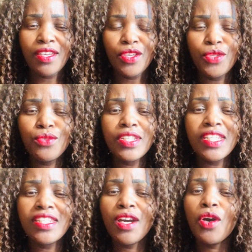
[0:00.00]
you
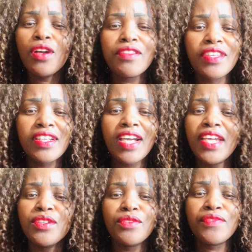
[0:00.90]
need all the
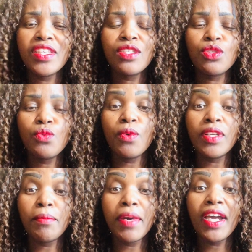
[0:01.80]
kind of things you want to
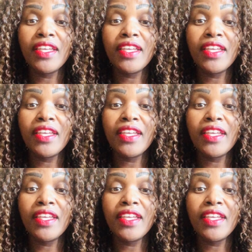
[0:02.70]
buy.